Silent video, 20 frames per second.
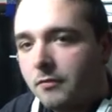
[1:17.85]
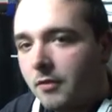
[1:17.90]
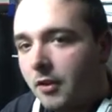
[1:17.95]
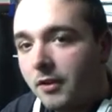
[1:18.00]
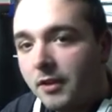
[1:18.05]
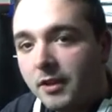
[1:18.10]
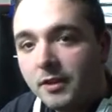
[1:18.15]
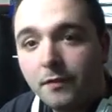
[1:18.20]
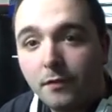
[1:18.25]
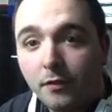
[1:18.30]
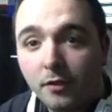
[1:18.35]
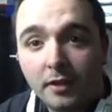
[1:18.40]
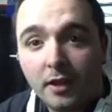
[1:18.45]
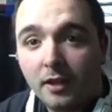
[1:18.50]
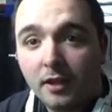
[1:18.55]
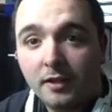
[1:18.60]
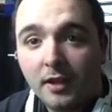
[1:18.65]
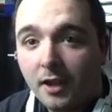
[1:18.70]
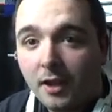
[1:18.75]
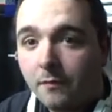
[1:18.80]
I need to find
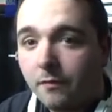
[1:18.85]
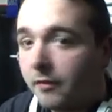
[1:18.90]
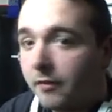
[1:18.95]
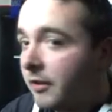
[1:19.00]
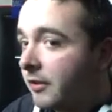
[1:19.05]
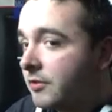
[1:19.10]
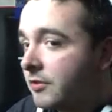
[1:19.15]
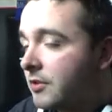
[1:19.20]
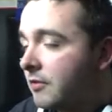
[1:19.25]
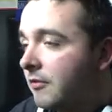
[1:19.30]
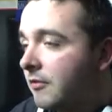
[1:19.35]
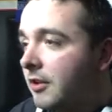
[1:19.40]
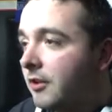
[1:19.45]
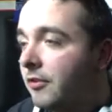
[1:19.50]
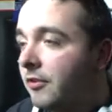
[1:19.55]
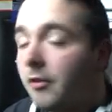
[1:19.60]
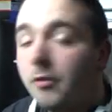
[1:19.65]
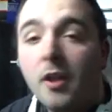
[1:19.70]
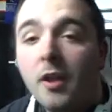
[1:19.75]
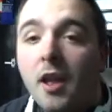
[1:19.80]
out a name for this, I really
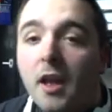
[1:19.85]
do.